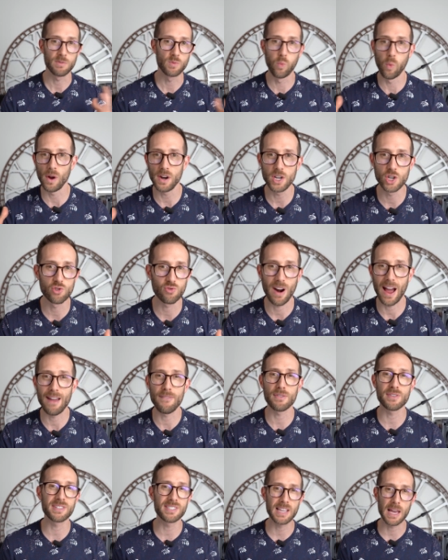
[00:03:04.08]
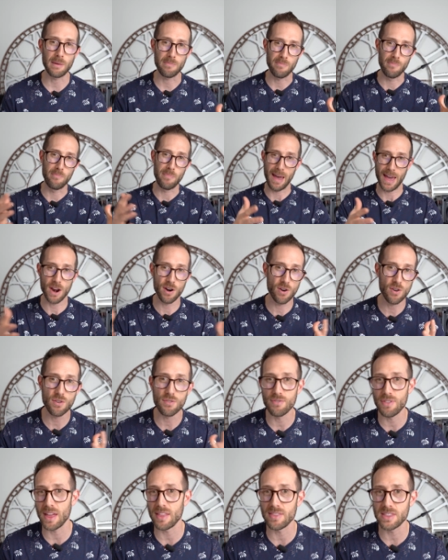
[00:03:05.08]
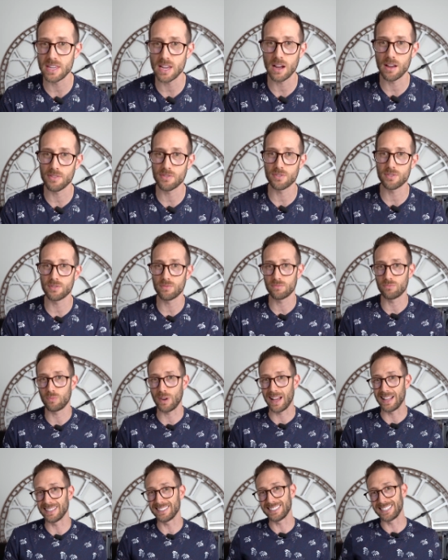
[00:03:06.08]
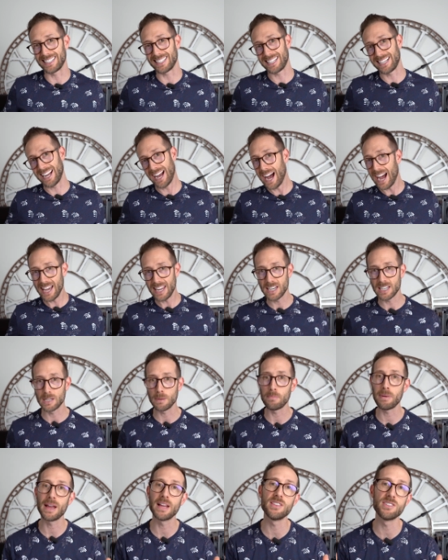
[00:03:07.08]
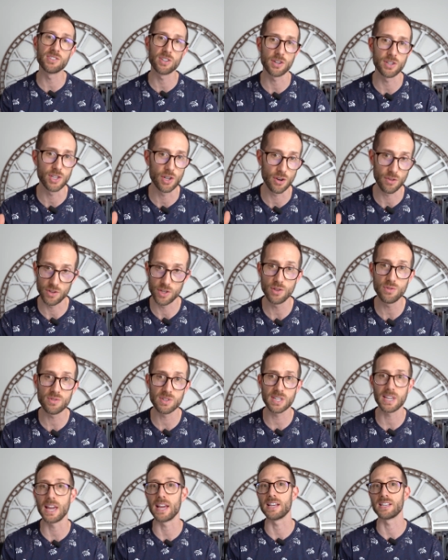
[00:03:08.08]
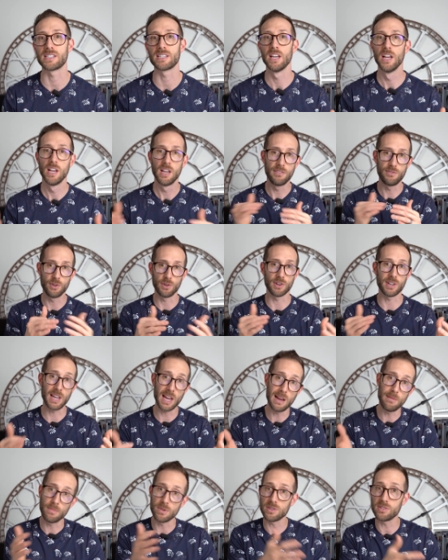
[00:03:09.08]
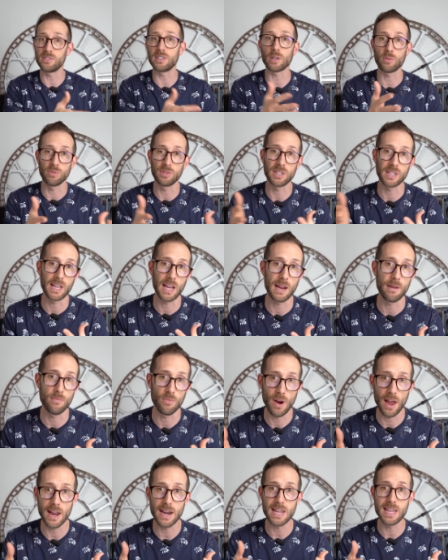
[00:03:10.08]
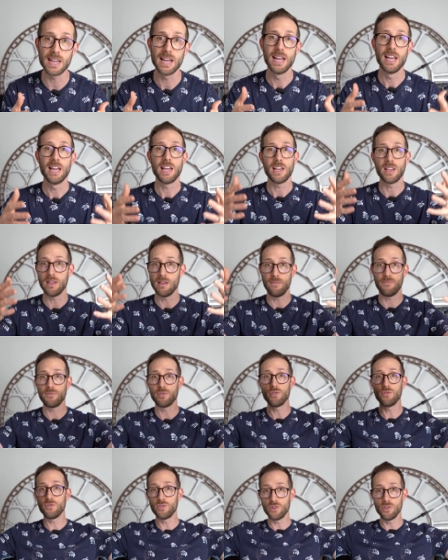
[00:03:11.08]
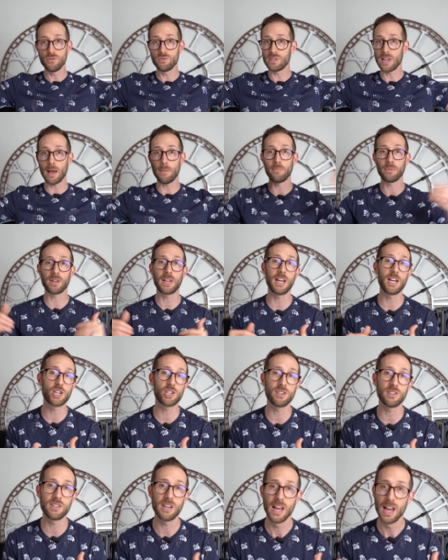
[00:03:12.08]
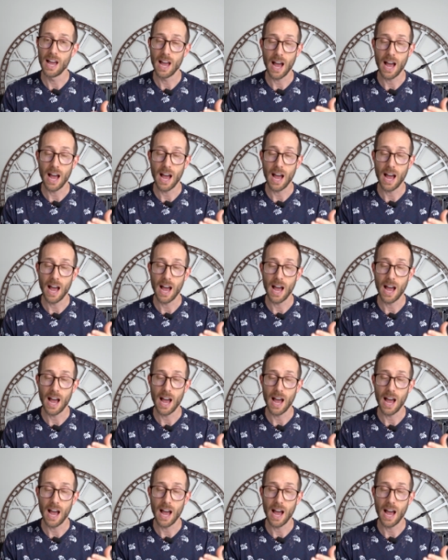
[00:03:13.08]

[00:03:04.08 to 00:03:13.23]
is one driver set better than the other? Well, it kind of depends on your use case. If you're a gamer, stick with the Game Ready. If you use application,